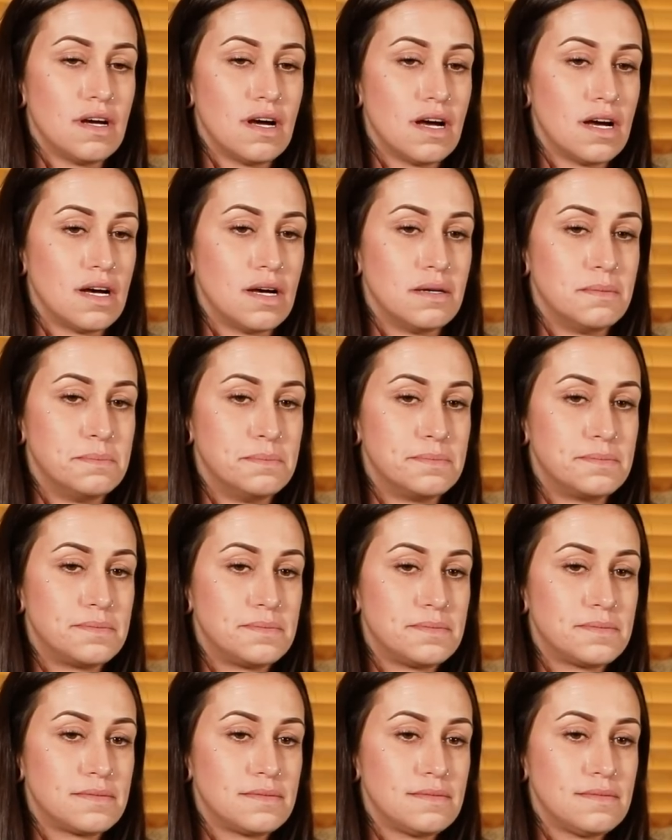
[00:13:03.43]
Um,
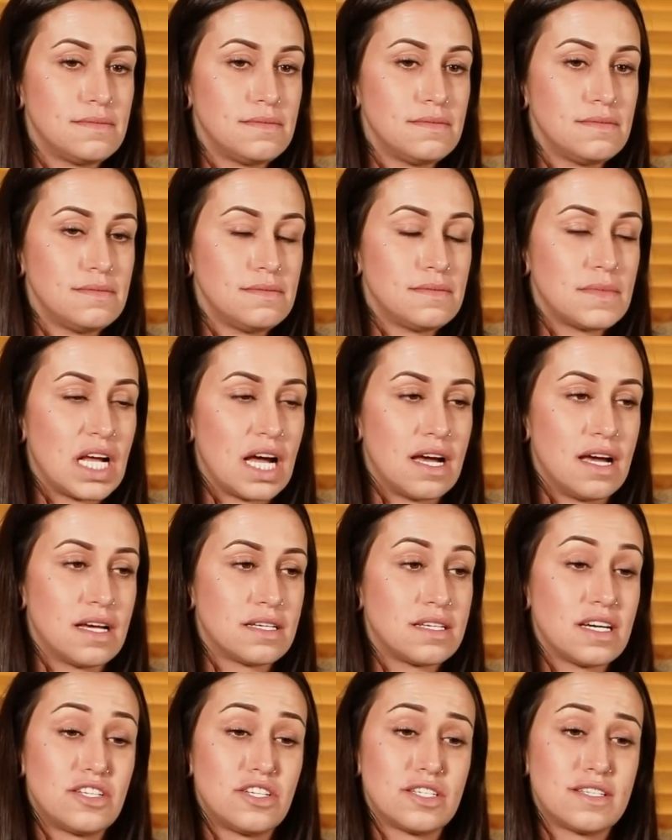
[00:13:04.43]
I
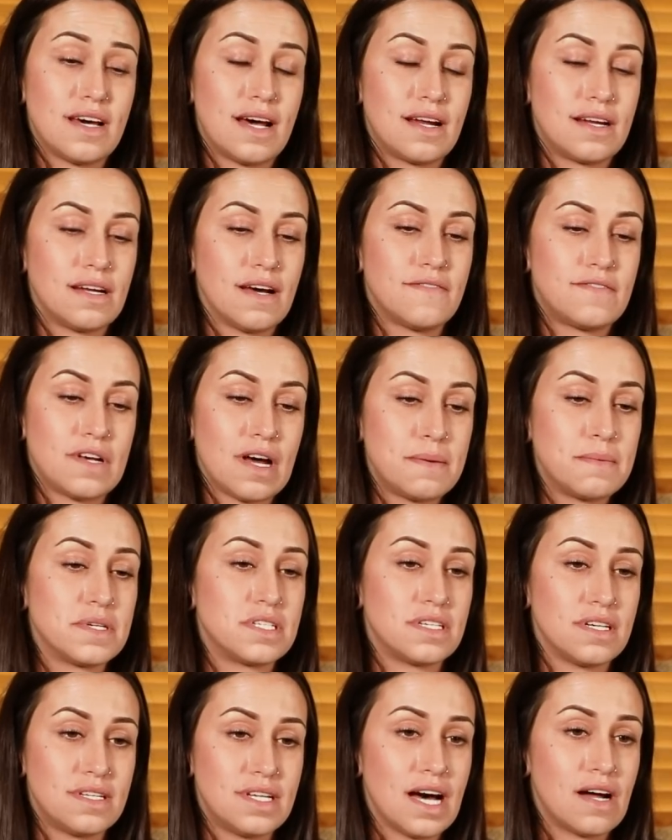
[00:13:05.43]
guess I just had enough time
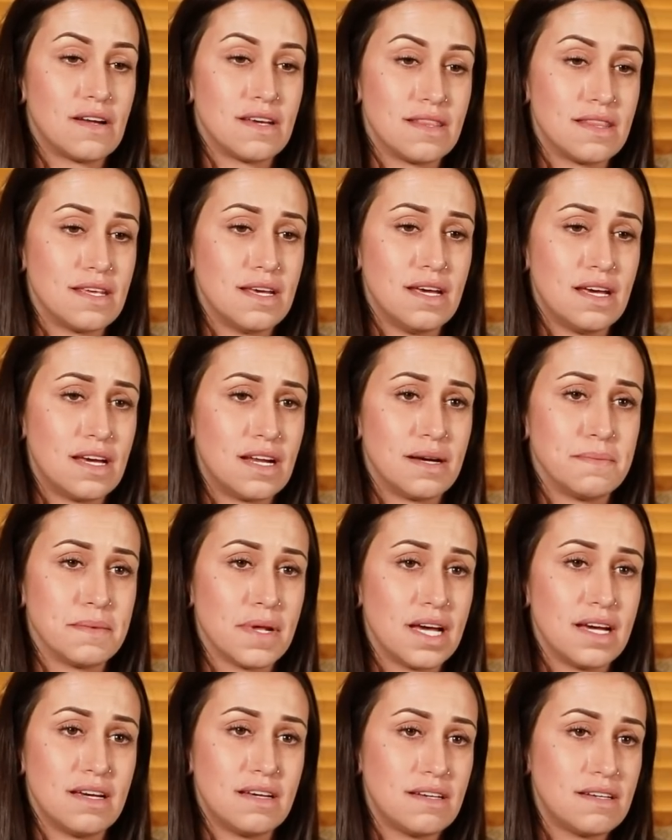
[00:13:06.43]
to sit down and think, and
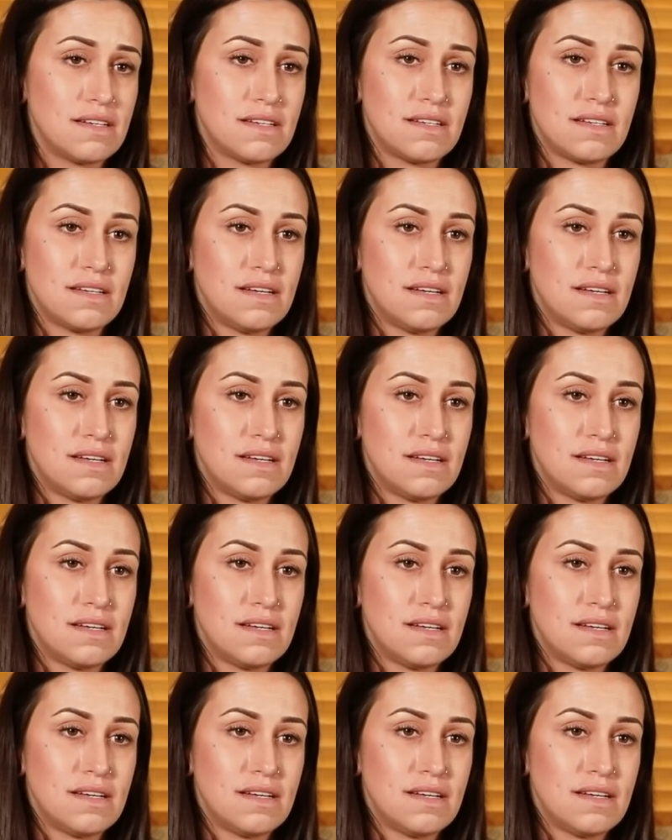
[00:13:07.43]
I'm like,